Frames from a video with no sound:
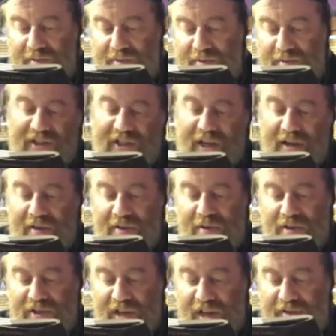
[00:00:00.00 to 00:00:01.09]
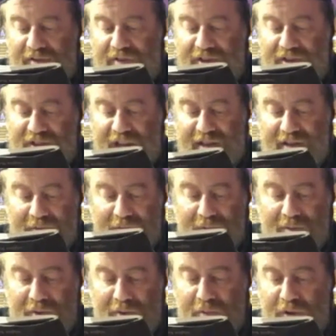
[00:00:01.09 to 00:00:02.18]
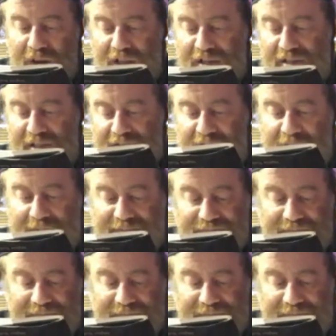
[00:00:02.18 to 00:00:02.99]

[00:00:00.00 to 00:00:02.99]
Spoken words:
They go check refrigerator. What else is there?